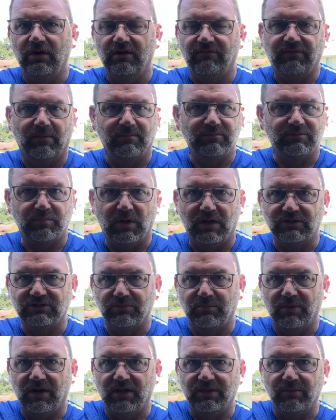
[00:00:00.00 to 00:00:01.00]
if I'm
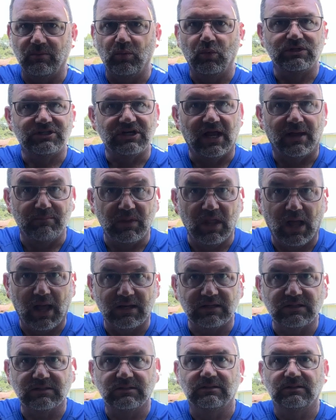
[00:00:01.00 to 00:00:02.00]
sponsored by them, which I'm
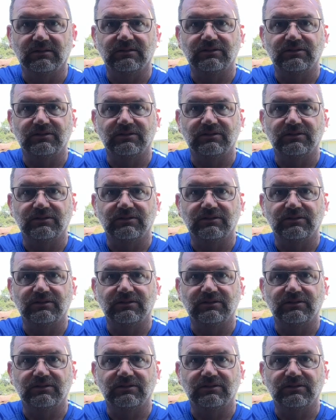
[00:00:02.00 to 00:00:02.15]
not.